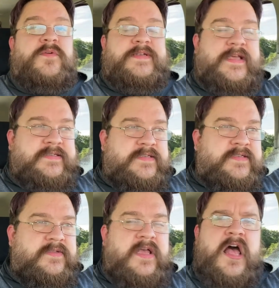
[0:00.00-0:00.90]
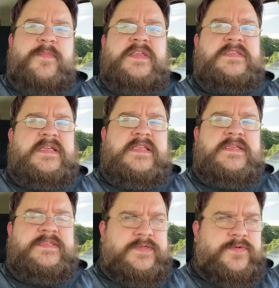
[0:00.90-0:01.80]
or it doesn't, I'll be seeing
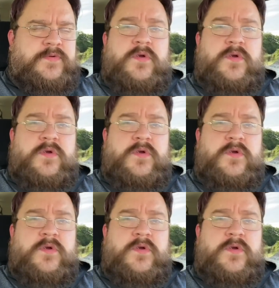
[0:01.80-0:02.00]
you soon.